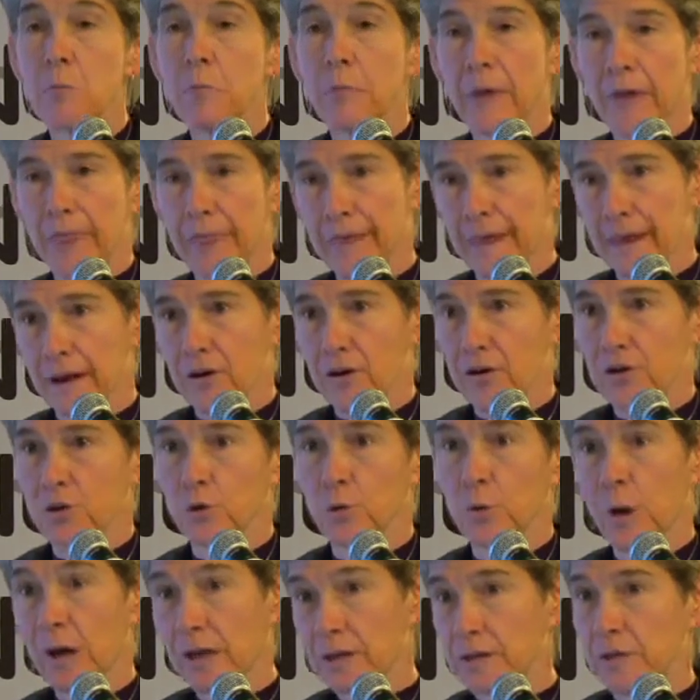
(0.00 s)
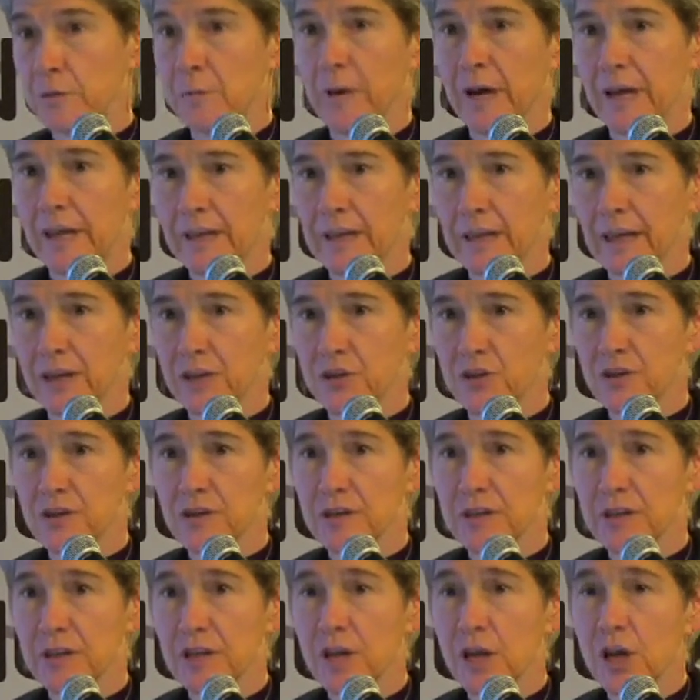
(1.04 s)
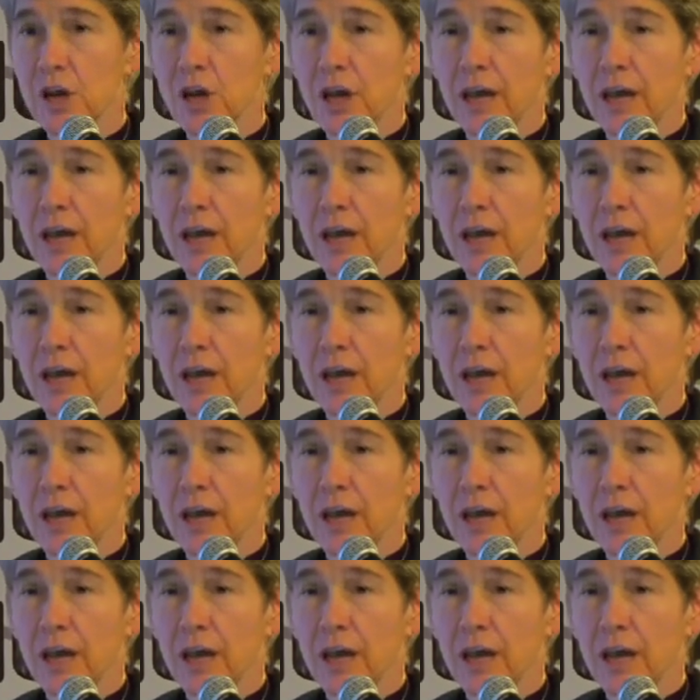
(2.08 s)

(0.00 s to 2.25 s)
but they are directed by the agency,